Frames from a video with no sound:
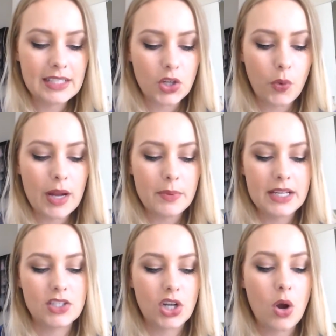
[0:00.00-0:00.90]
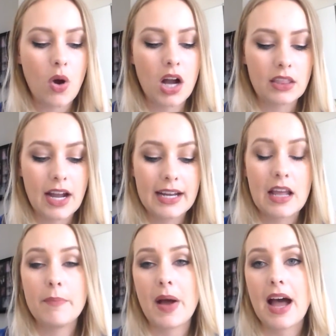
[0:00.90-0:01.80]
it's a great place to go online
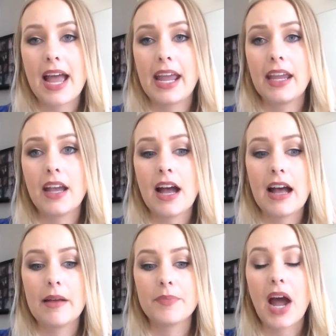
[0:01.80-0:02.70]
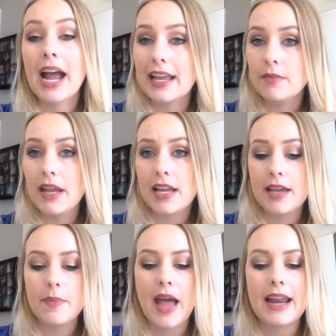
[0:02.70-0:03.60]
and buy high-end
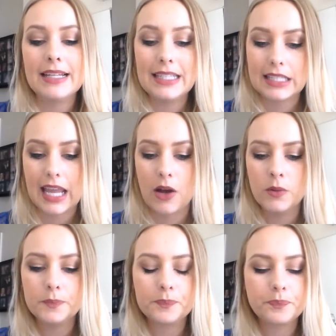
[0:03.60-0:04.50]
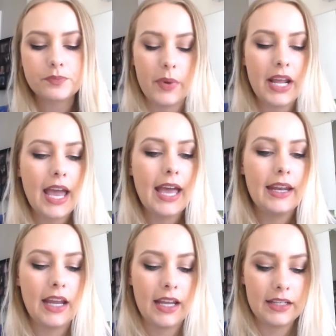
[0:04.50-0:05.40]
makeup at a discount. I went
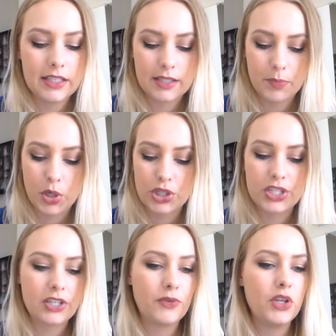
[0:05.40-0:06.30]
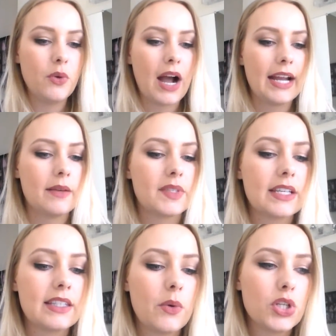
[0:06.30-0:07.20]
ahead and purchased a few items
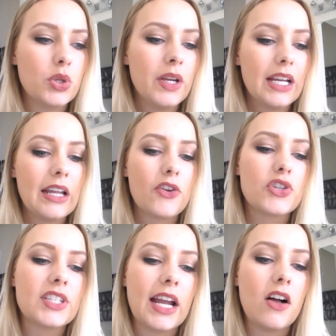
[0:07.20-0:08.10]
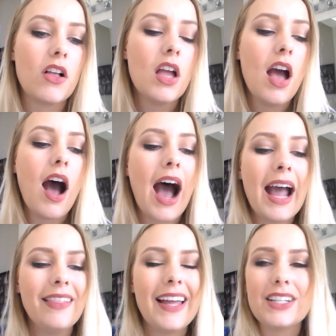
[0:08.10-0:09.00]
because they were doing another sale.
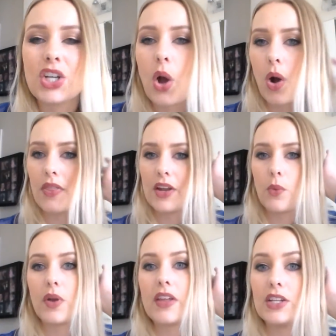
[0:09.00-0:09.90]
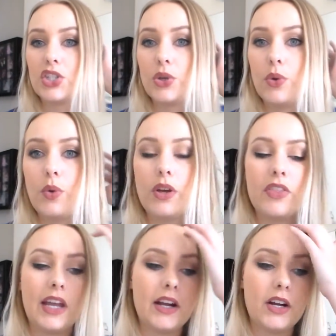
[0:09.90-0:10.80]
I like to go on there when they do
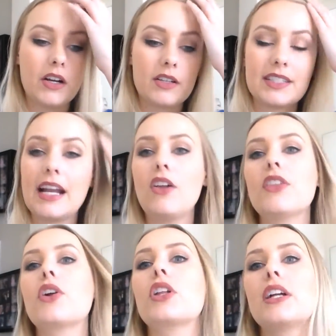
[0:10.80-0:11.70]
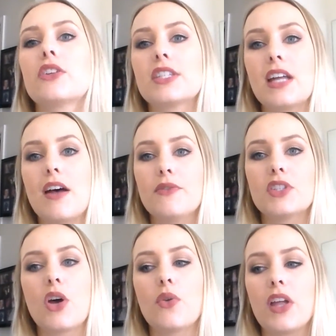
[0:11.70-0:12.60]
their sale on their clearance stuff.
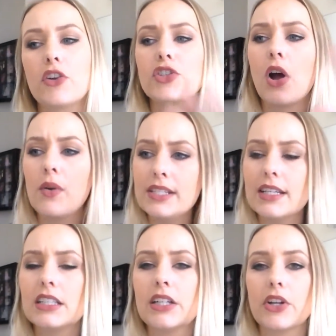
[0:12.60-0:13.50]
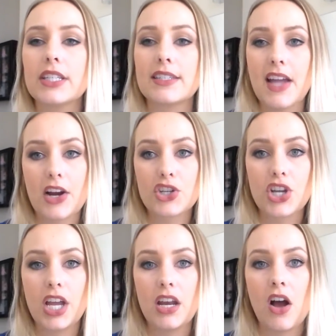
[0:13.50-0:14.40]
So there's always a clearance
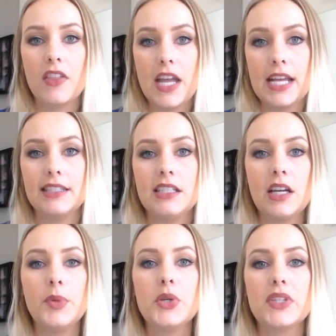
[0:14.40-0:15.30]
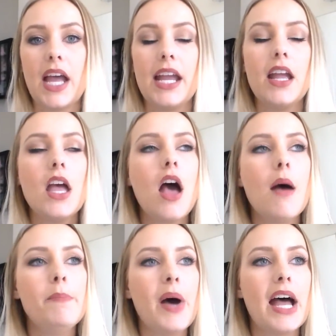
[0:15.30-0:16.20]
section on the ACW site,
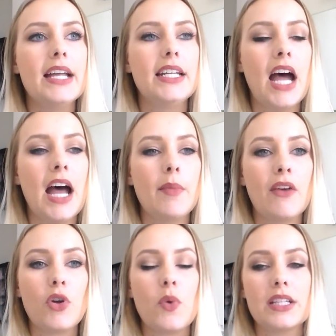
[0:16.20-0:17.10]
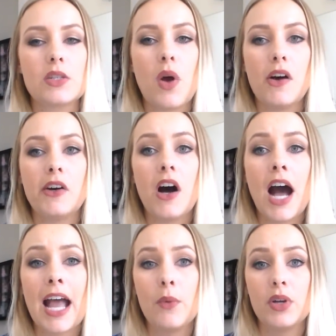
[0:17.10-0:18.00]
but every once in a while
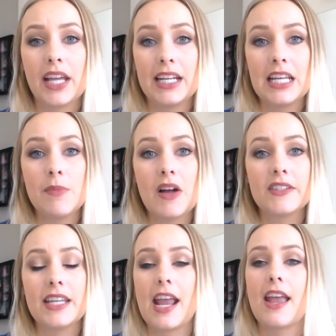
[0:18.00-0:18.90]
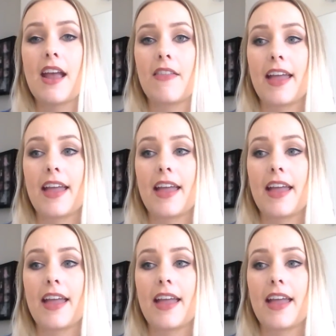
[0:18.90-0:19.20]
I will get an email saying